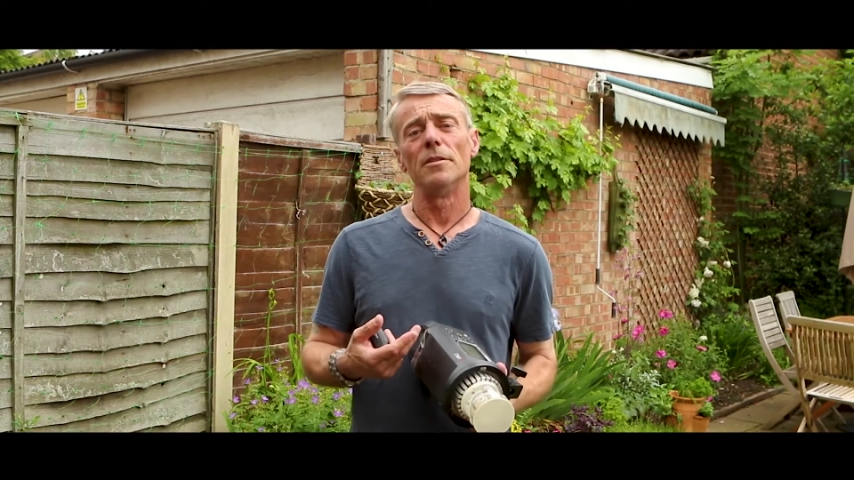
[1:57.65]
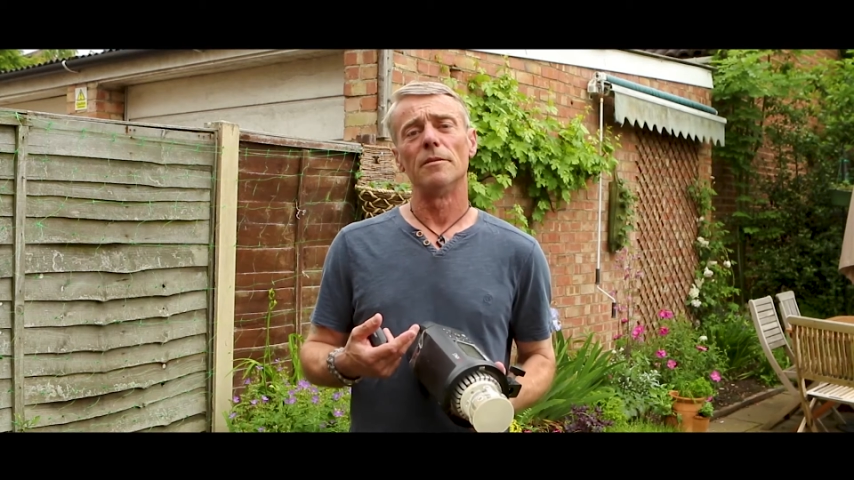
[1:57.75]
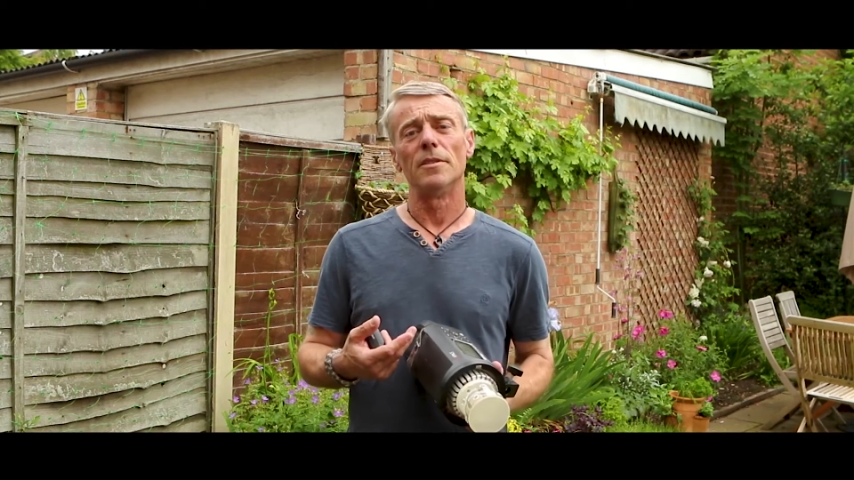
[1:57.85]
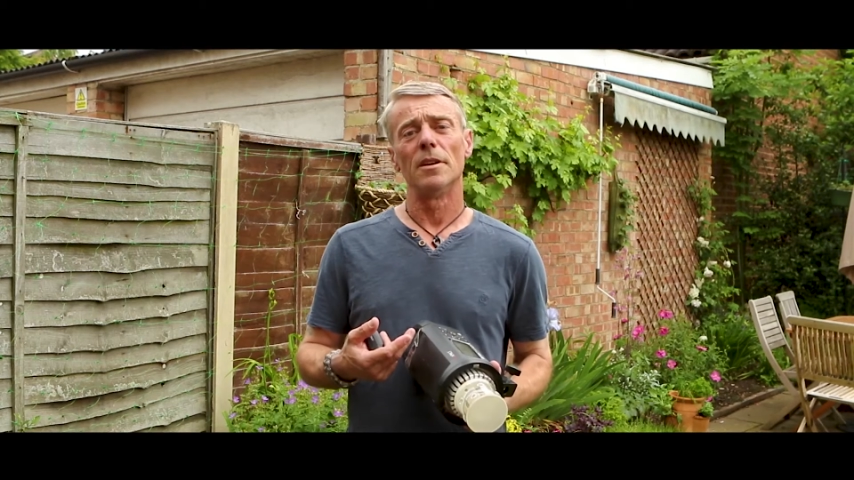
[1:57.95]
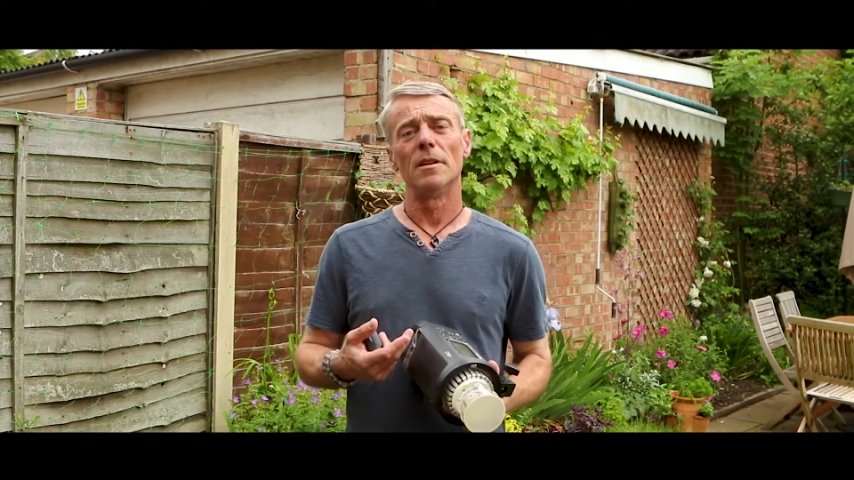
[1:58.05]

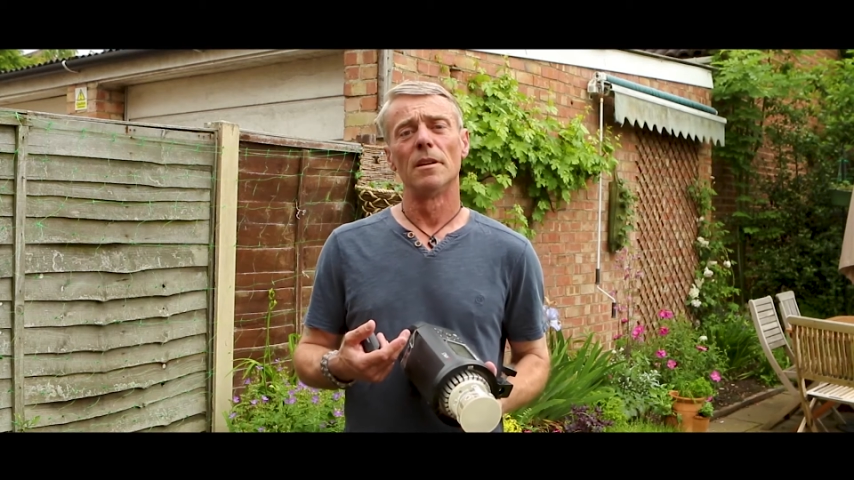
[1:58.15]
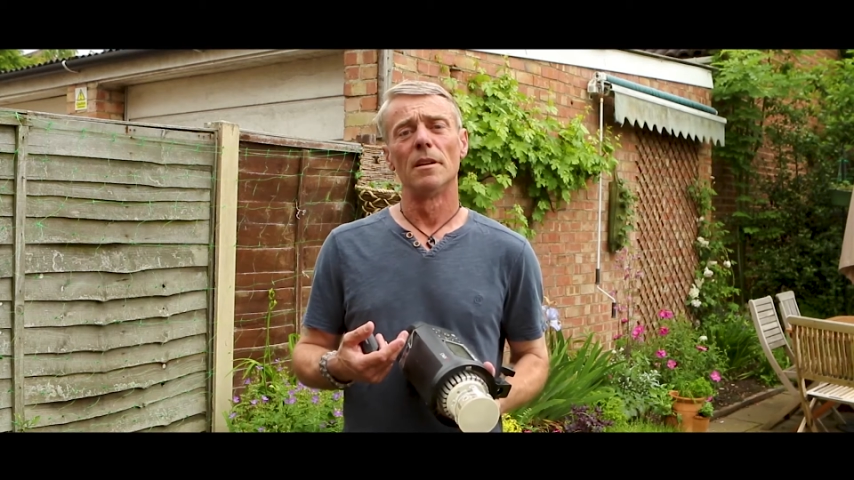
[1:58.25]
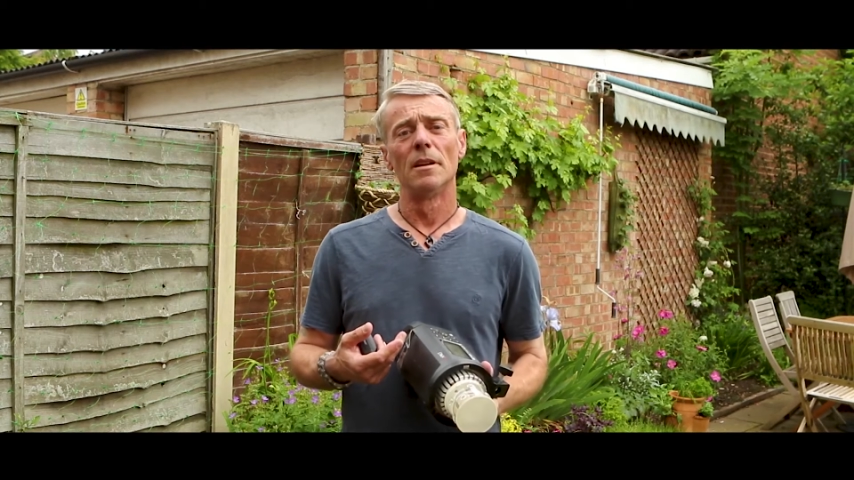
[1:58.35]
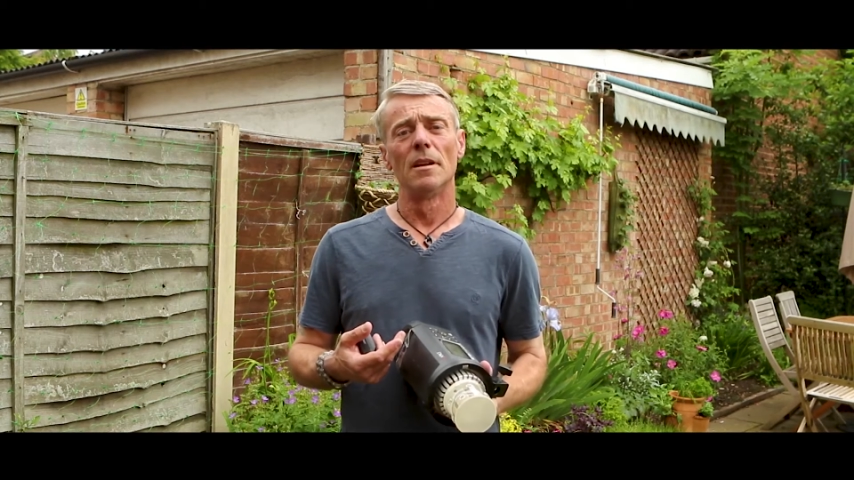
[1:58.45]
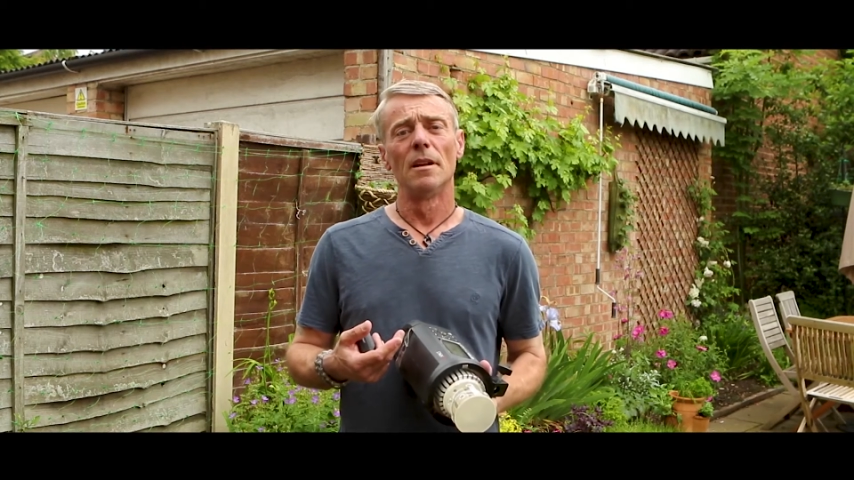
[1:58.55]
of
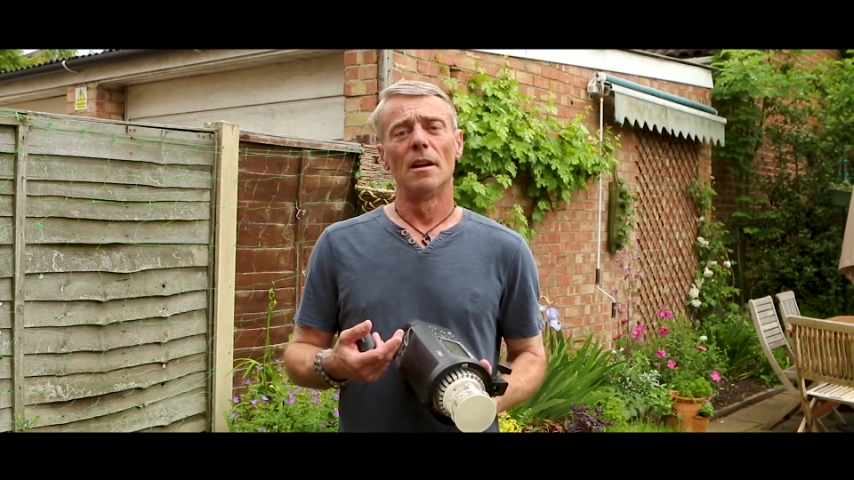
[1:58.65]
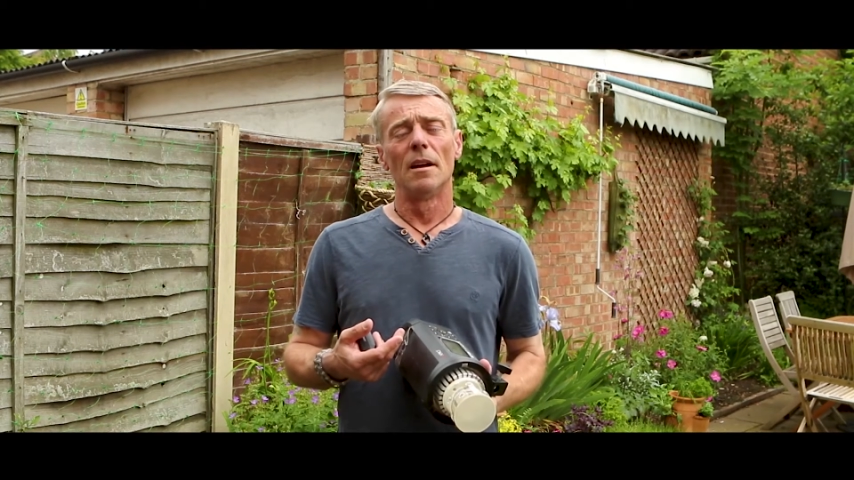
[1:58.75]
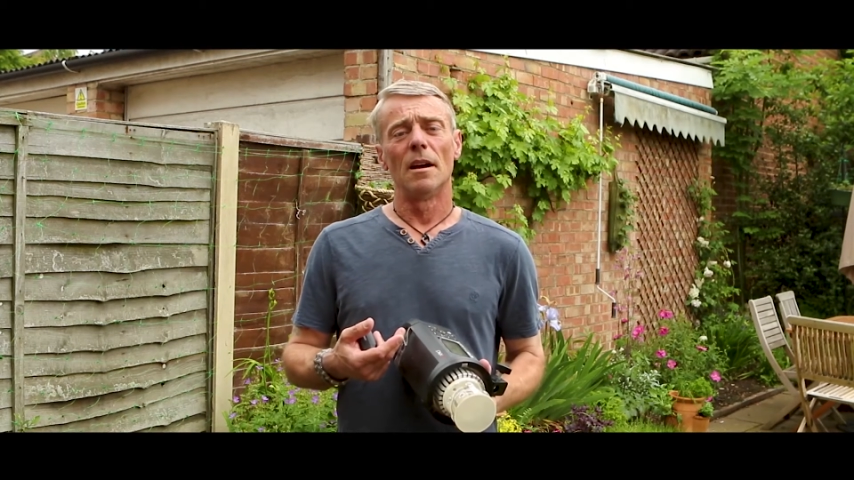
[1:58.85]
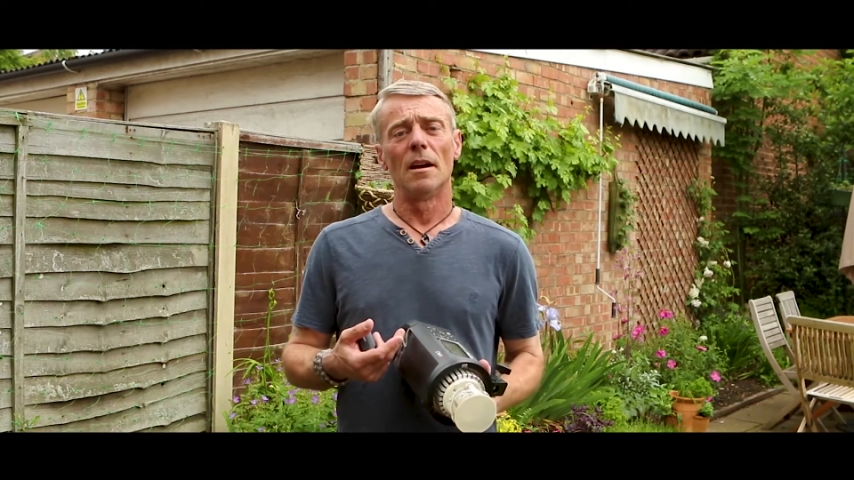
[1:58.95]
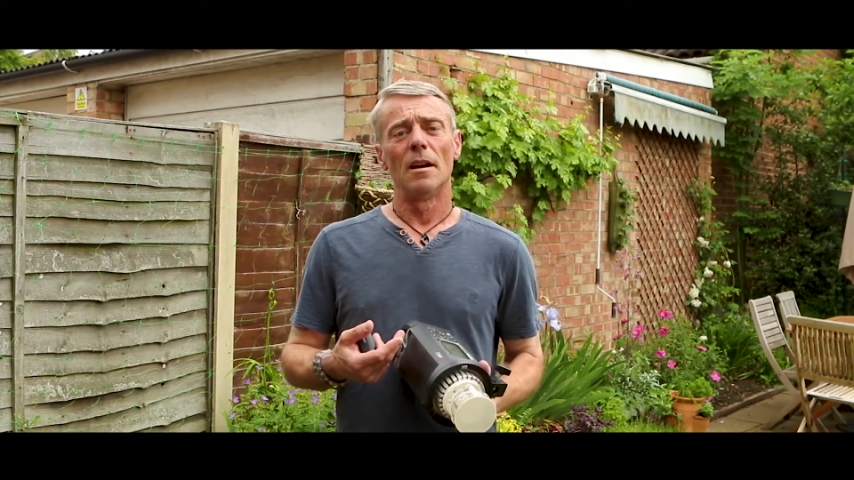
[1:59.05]

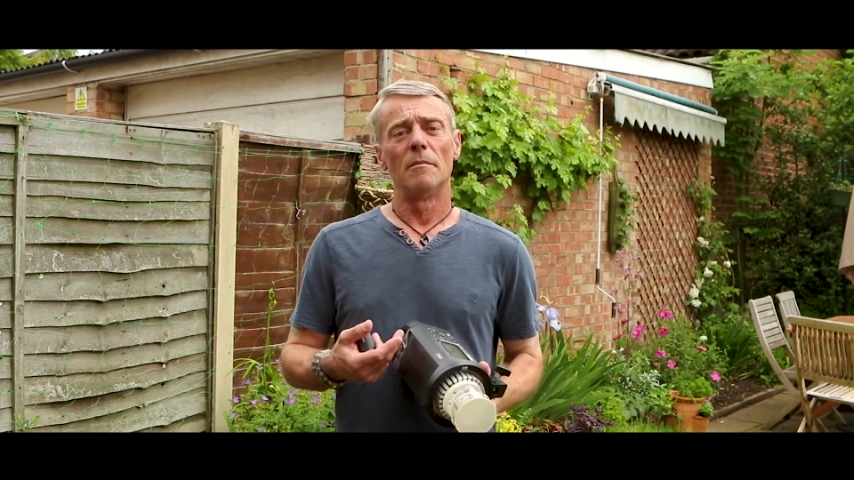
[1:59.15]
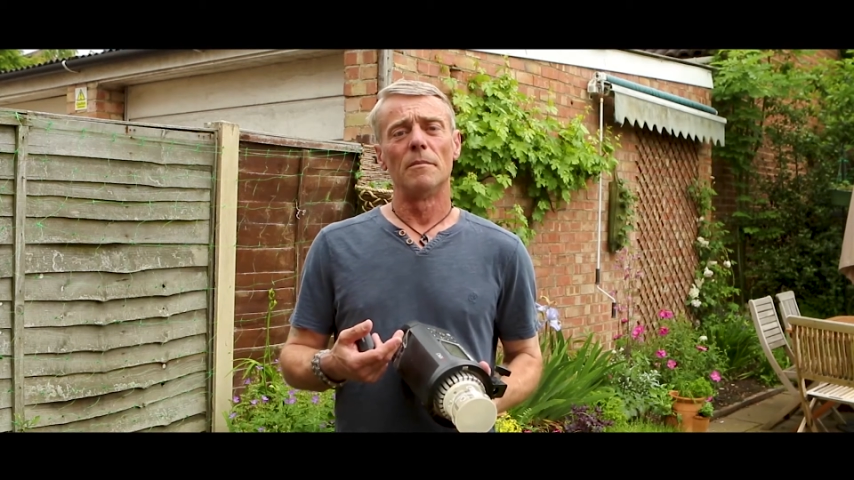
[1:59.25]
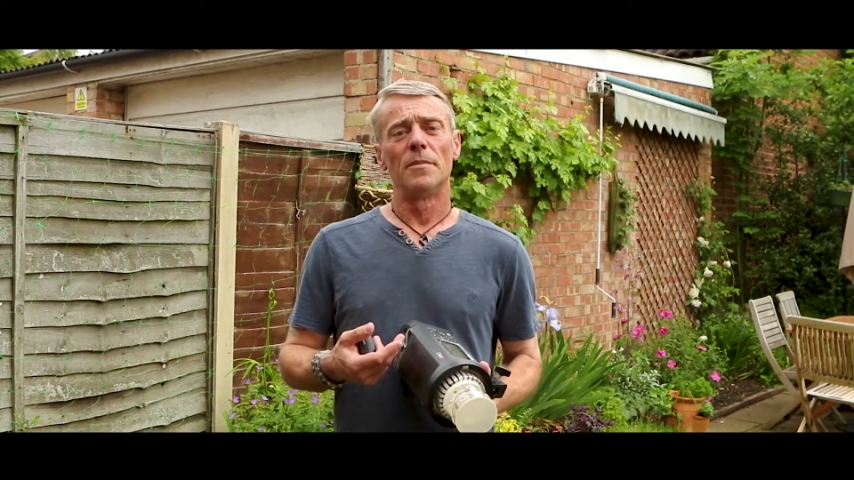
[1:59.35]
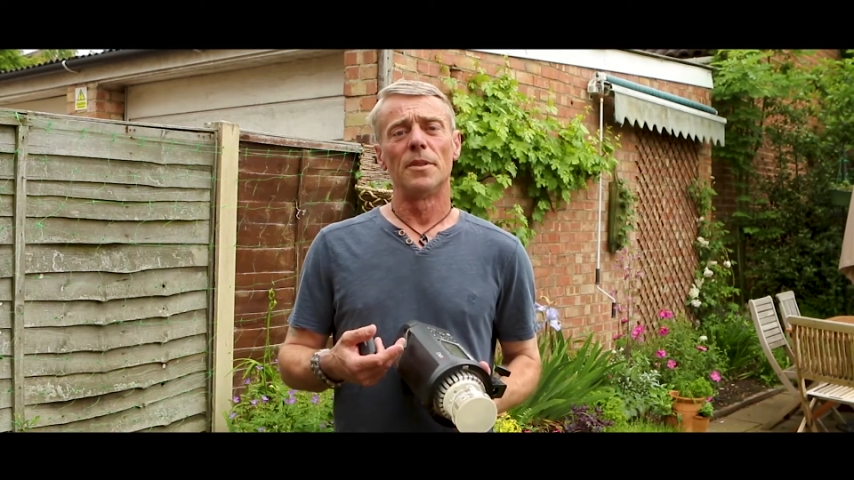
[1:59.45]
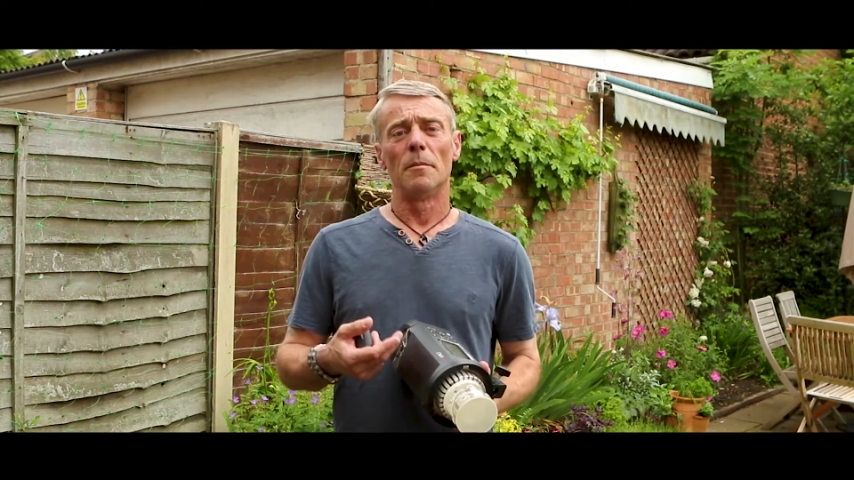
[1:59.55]
the